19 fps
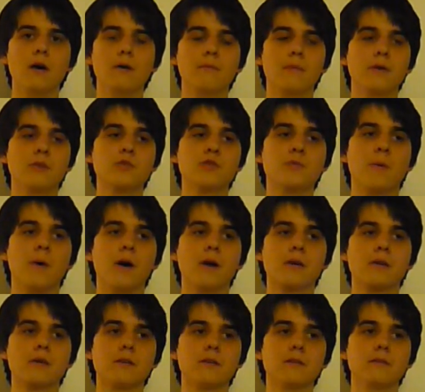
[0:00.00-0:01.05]
benchmark
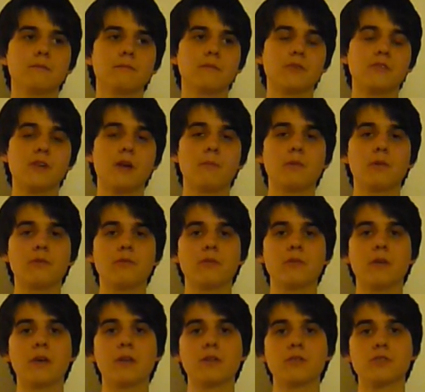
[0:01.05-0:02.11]
example of the
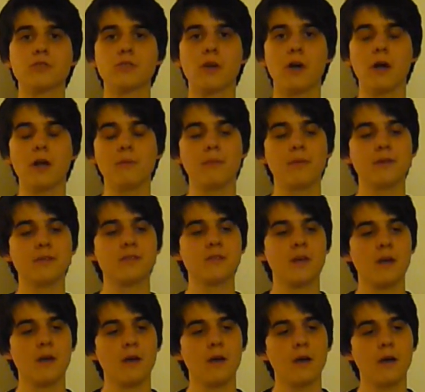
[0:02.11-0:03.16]
English style. But
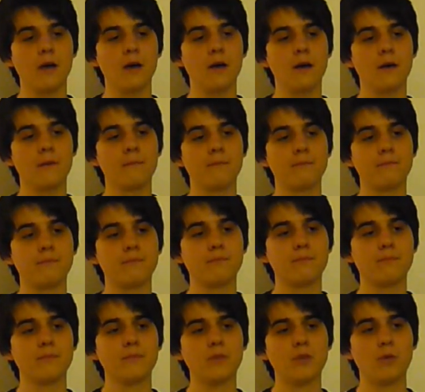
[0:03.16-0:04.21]

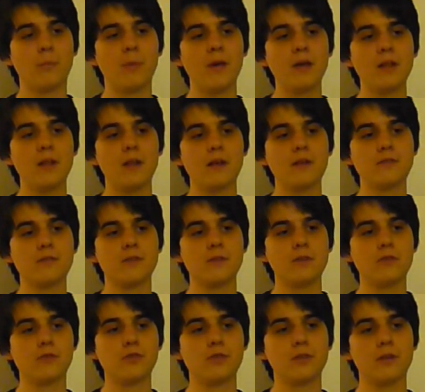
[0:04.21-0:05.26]
Pale Ales are
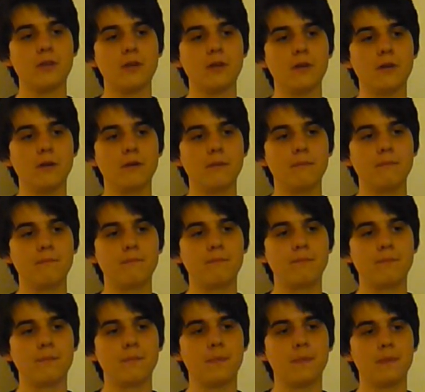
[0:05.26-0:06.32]
usually
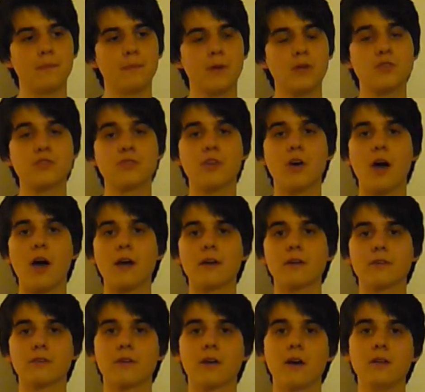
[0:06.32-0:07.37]
much darker
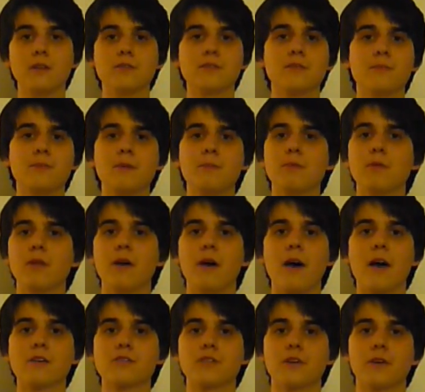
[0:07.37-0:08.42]
in color, so people are
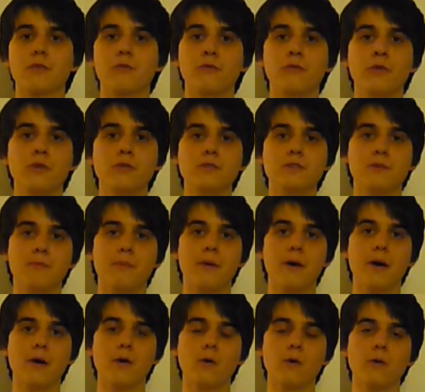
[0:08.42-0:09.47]
actually confused
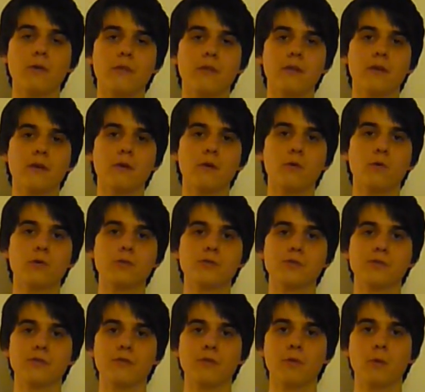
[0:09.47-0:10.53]
about the
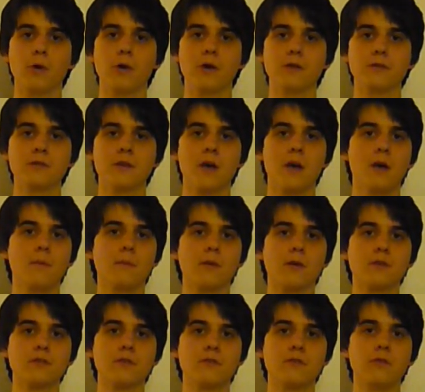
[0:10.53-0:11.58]
origin of the word.
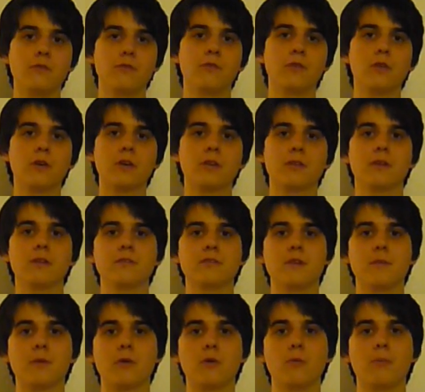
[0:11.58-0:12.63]
Because if you look at a
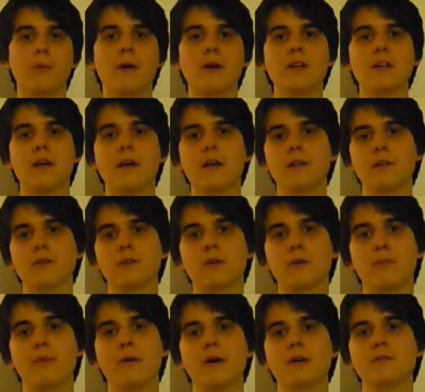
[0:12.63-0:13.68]
typical Pale Ale and you
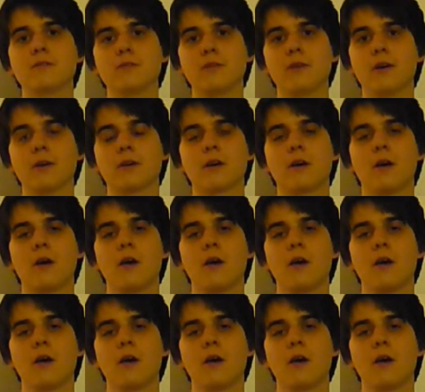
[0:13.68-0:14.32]
compare it to like